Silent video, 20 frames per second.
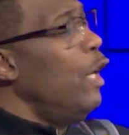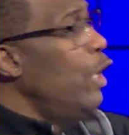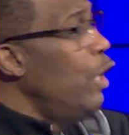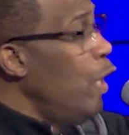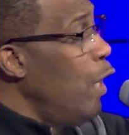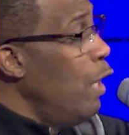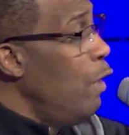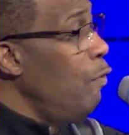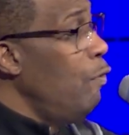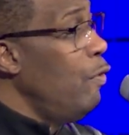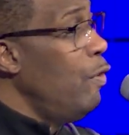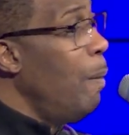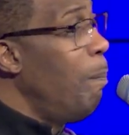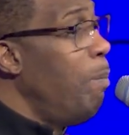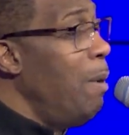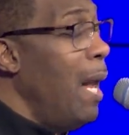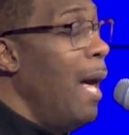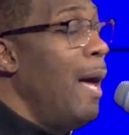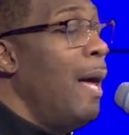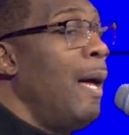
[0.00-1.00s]
In the
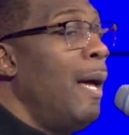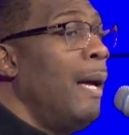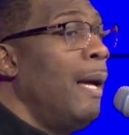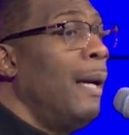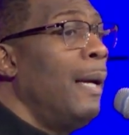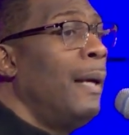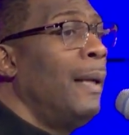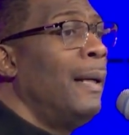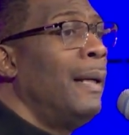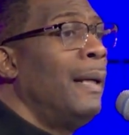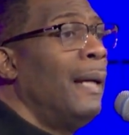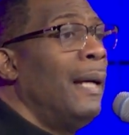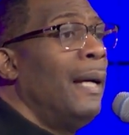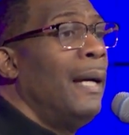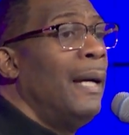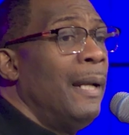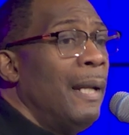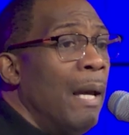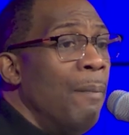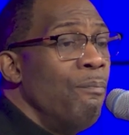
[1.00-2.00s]

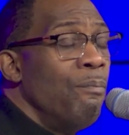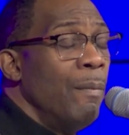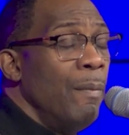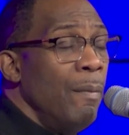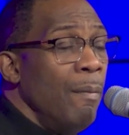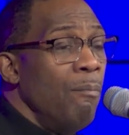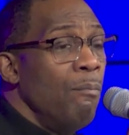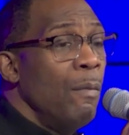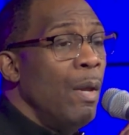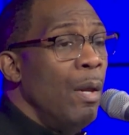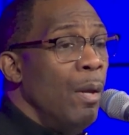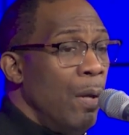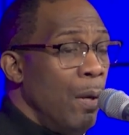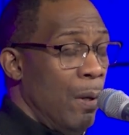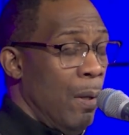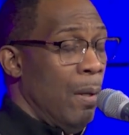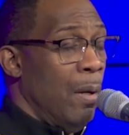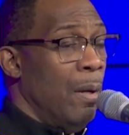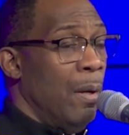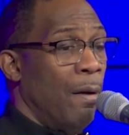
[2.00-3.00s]
blood
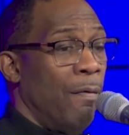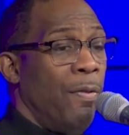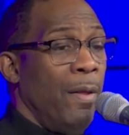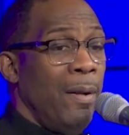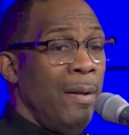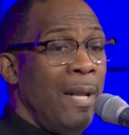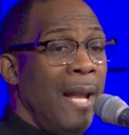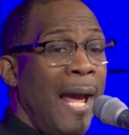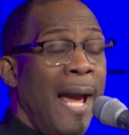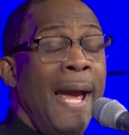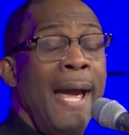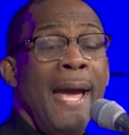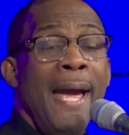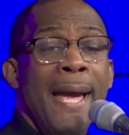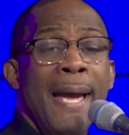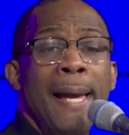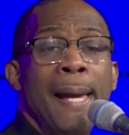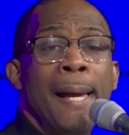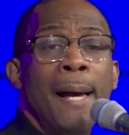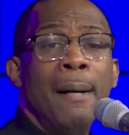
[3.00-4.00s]
of the
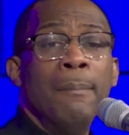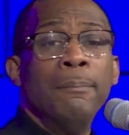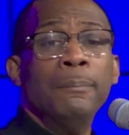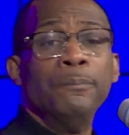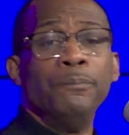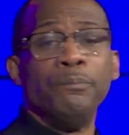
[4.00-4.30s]
Lamb.